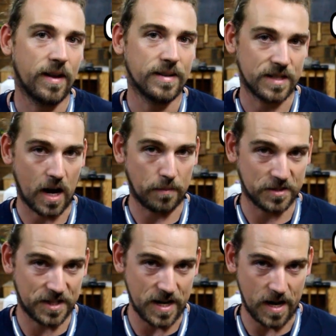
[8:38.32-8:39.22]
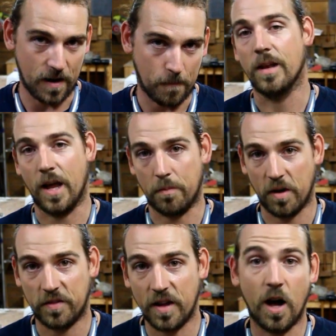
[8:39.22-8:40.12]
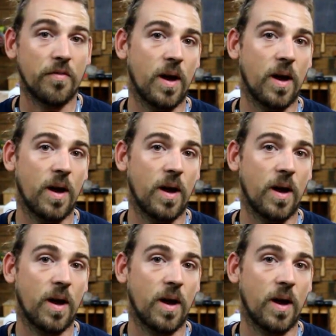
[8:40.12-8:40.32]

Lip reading: times D. Like myself,